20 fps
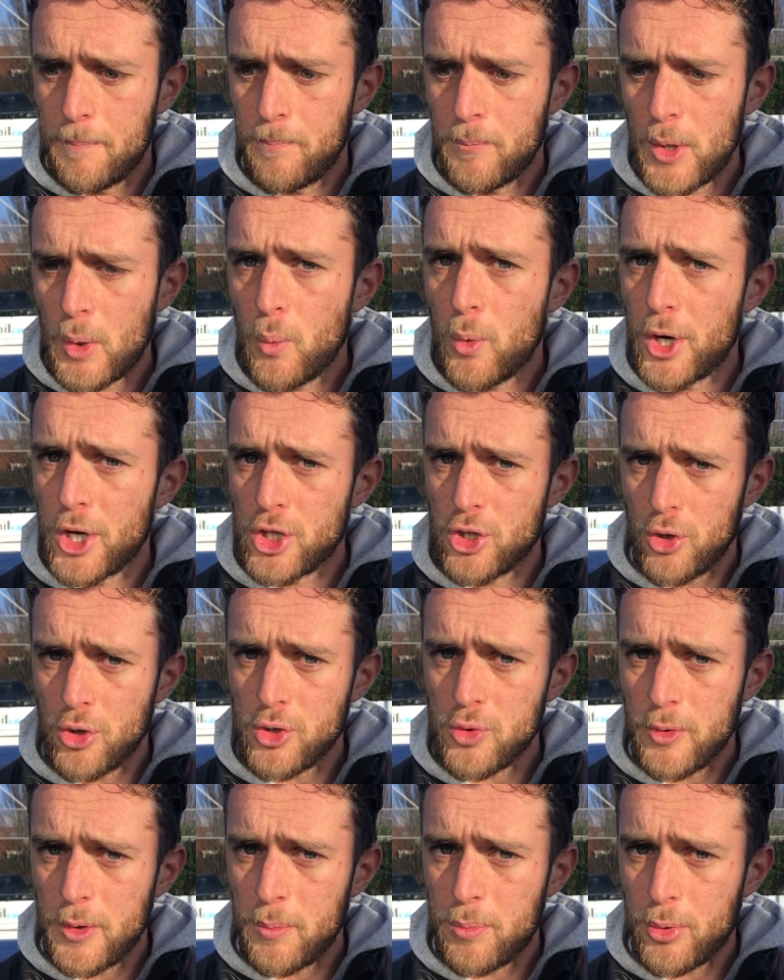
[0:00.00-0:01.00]
What is
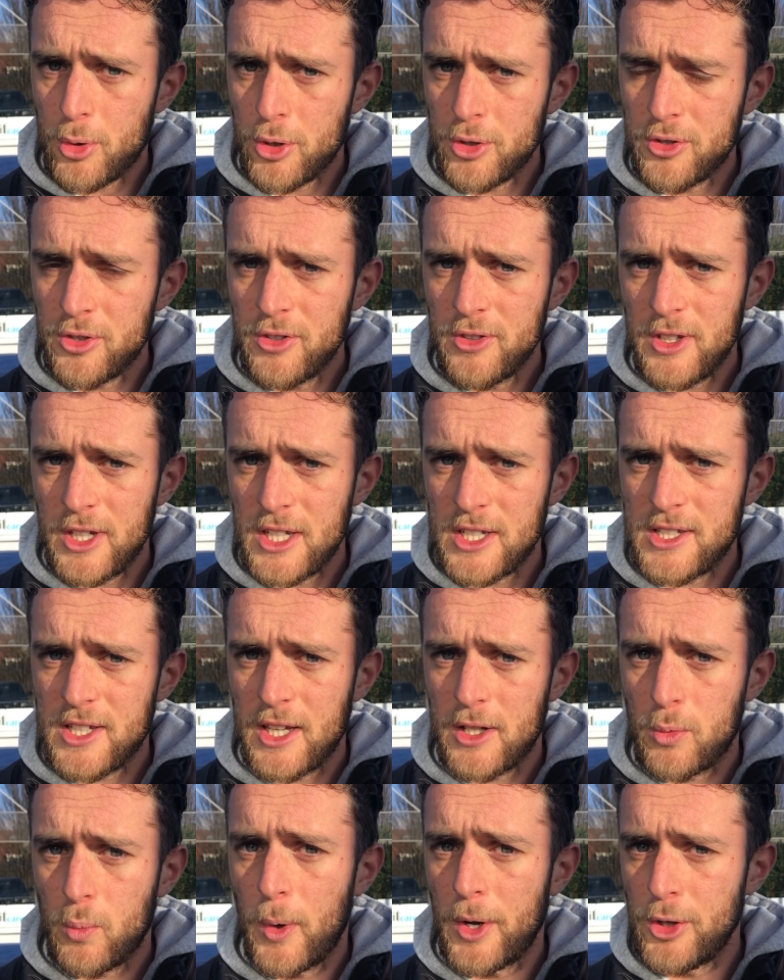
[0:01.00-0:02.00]
also important is
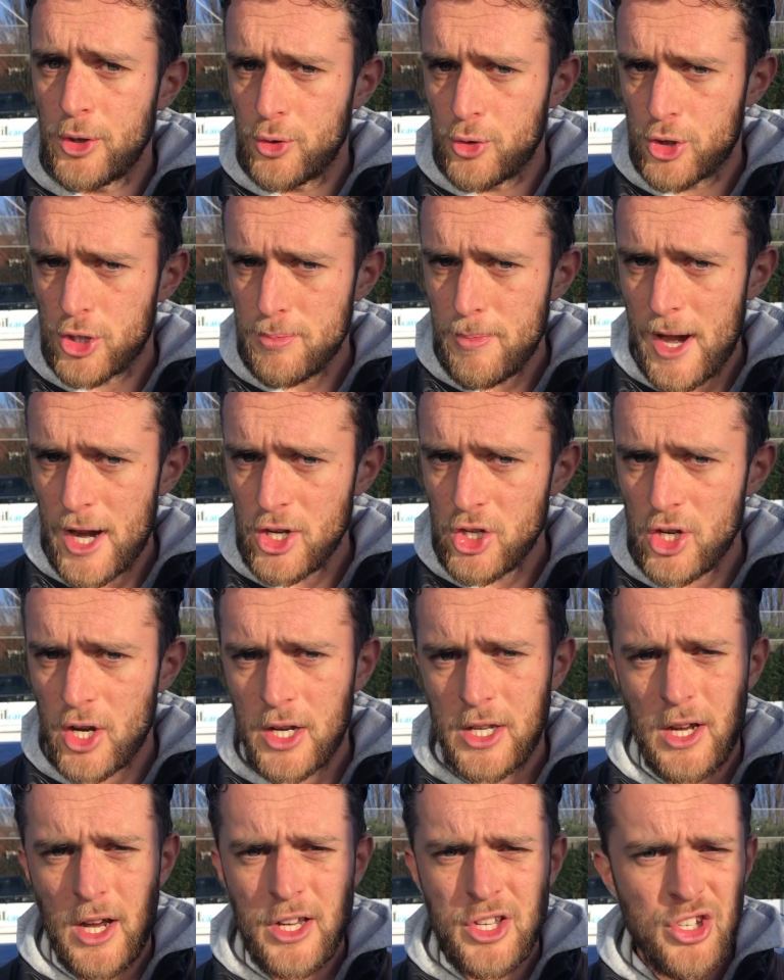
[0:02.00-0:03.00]
that when you smash,
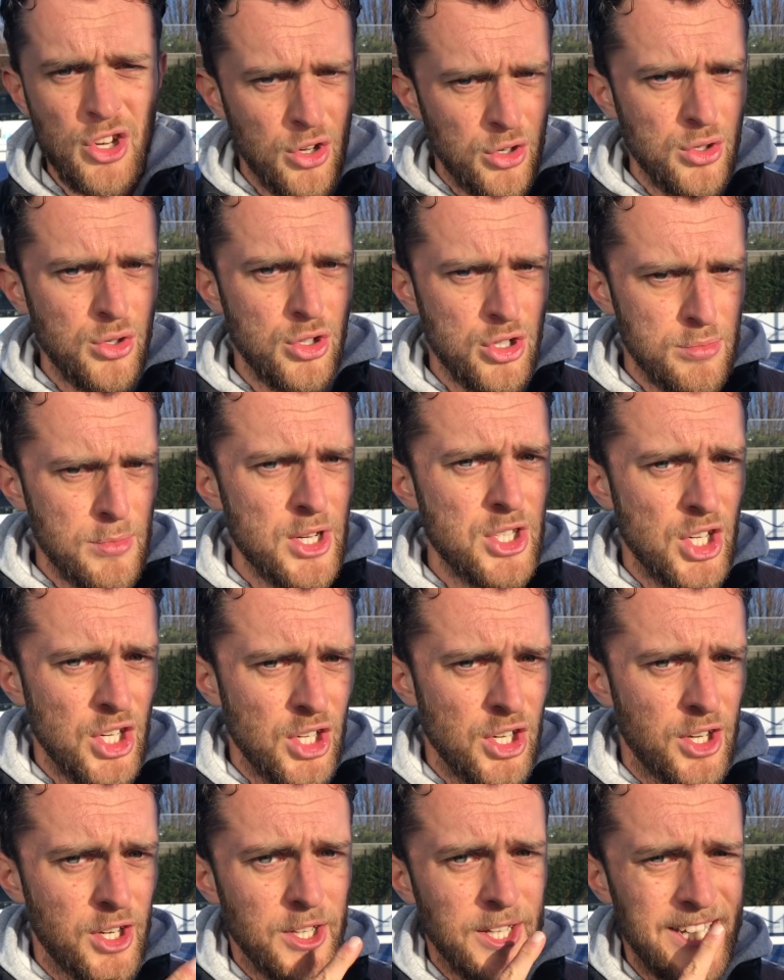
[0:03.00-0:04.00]
I saw you smashing the
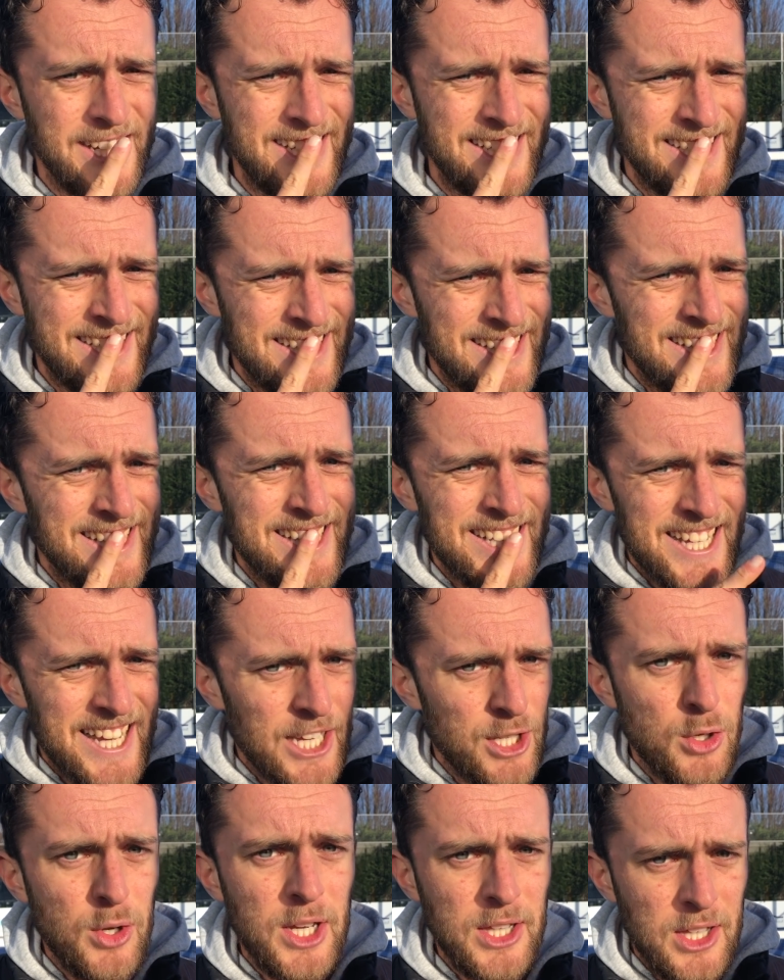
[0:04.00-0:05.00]
other day, and
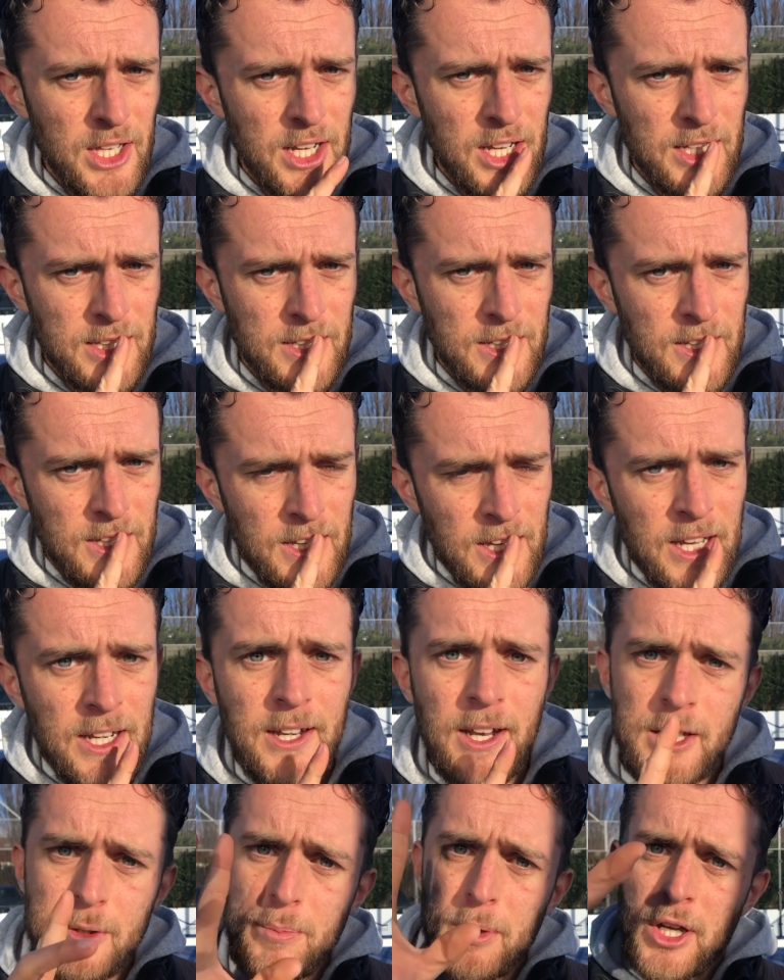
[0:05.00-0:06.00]
you hit the net.
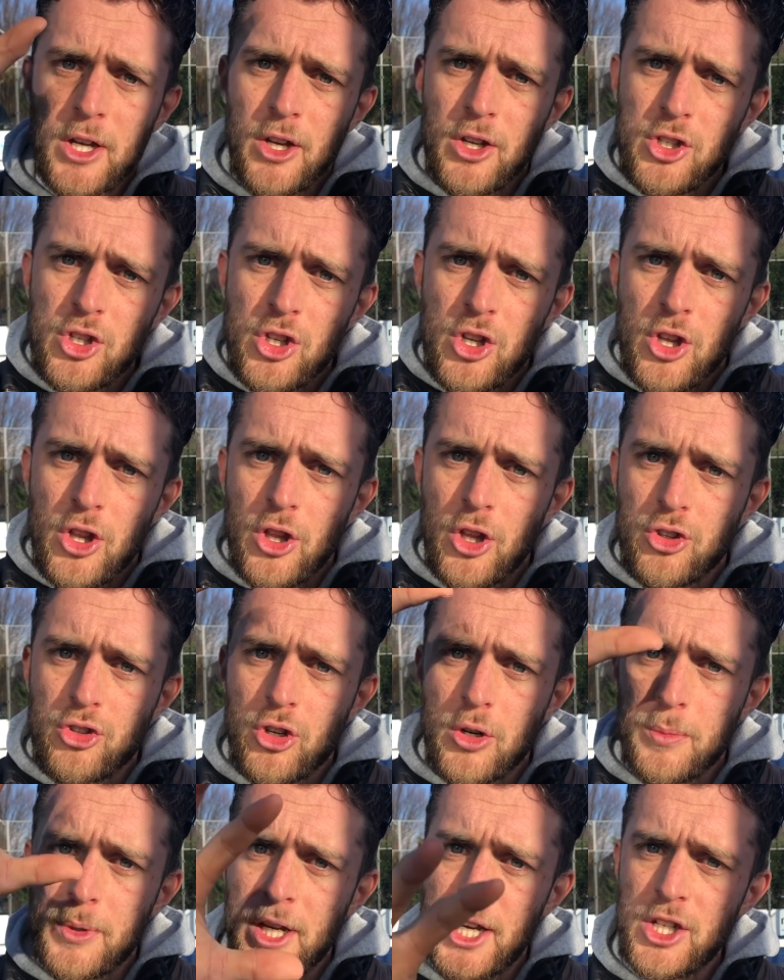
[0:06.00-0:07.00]
That's because the
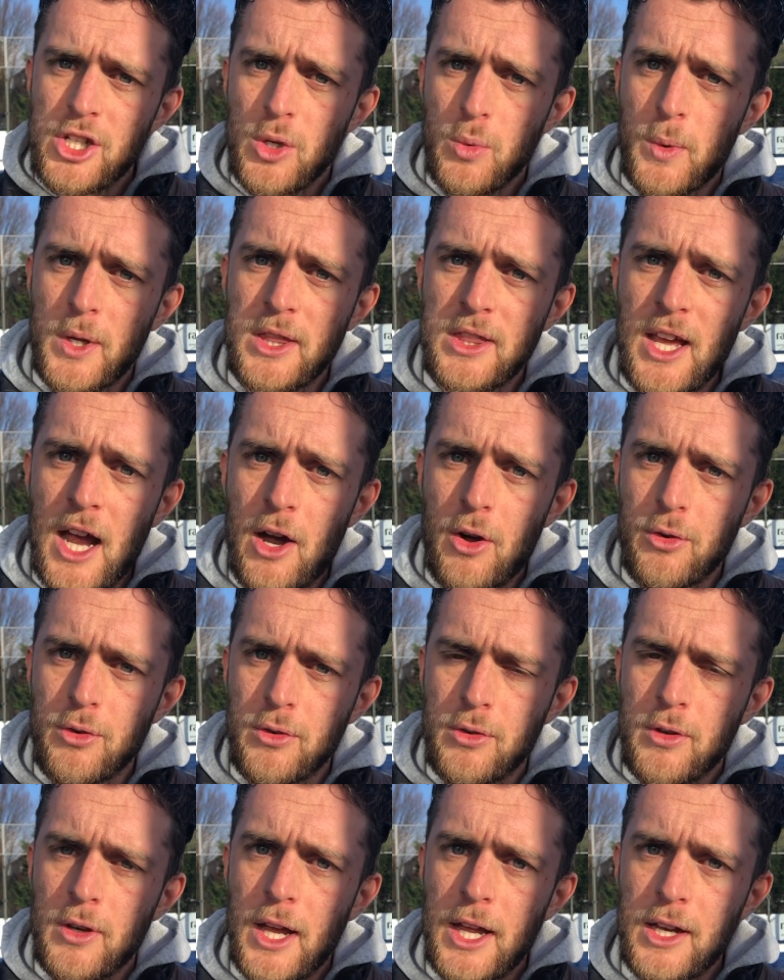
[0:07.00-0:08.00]
termination went down.
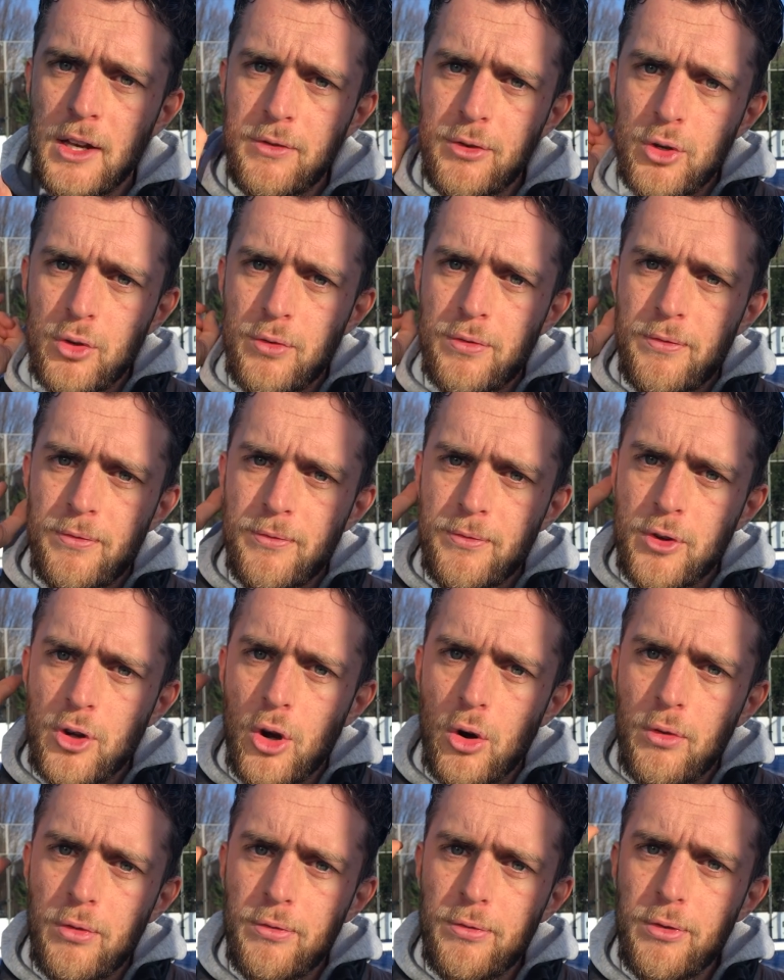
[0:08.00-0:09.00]
And if you
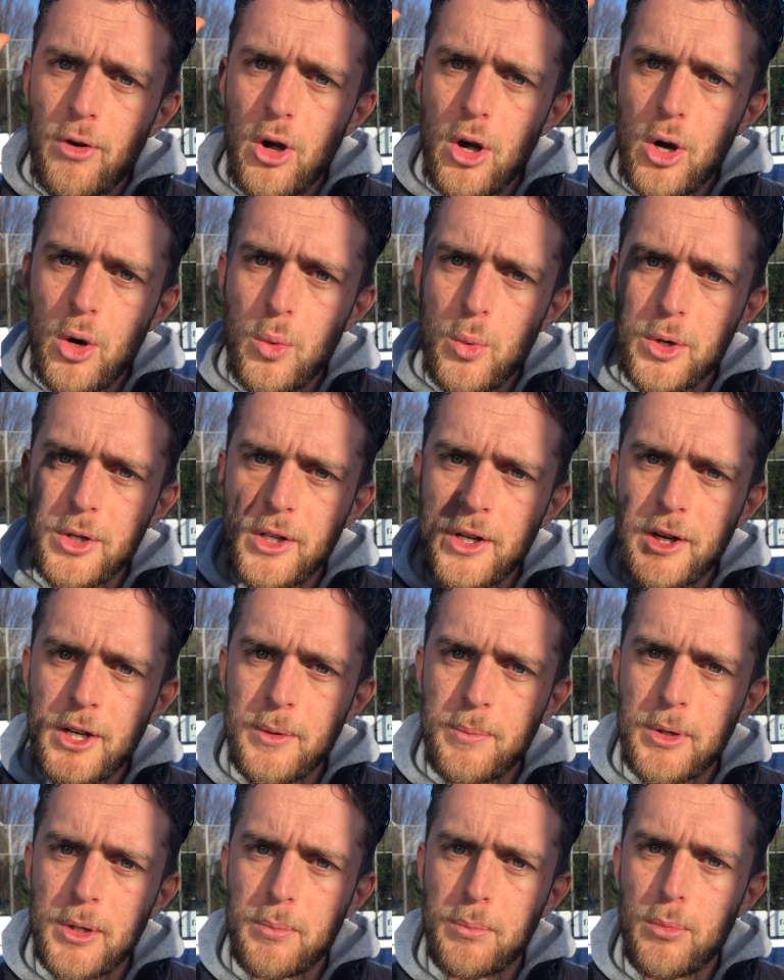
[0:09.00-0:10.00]
go forward a little
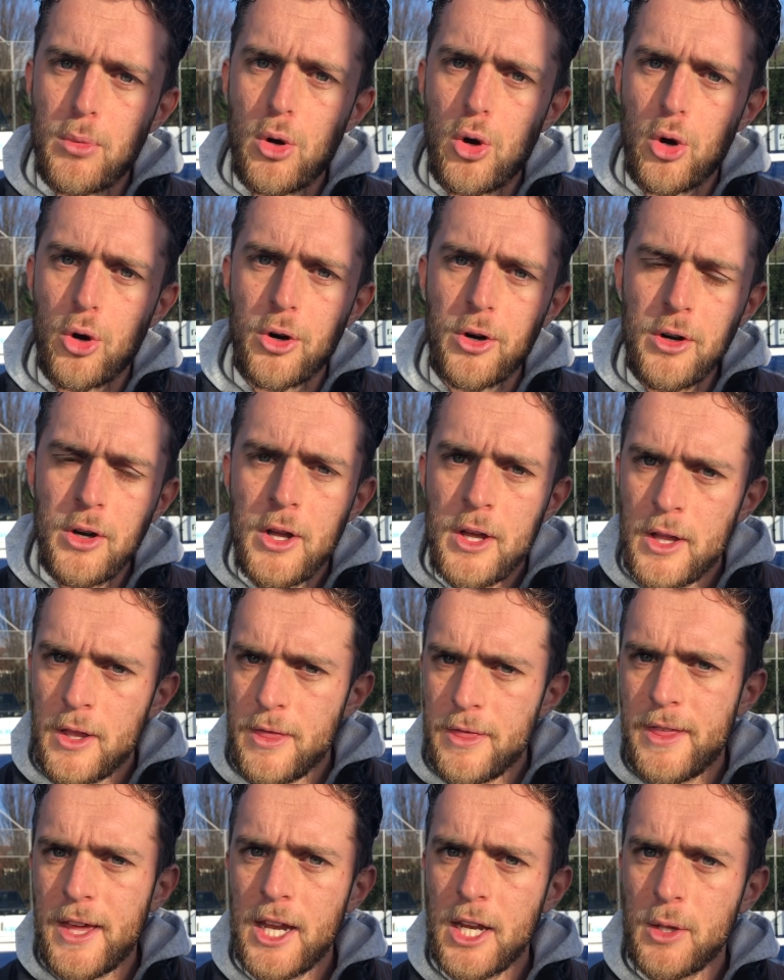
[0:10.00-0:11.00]
bit more,
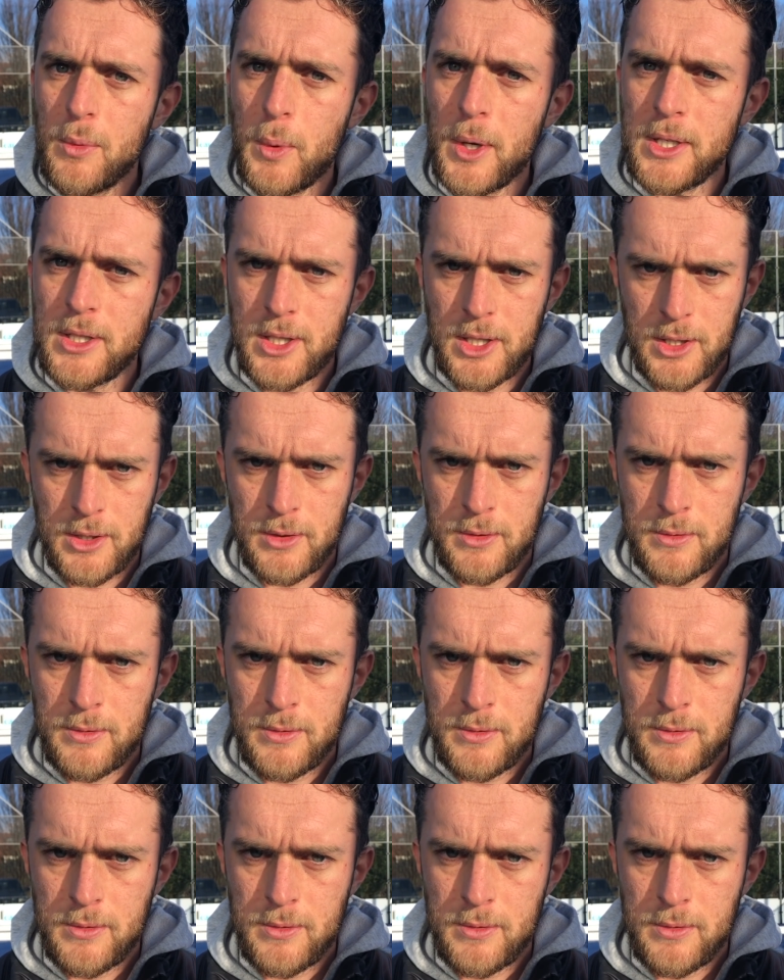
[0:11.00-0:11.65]
then it went in.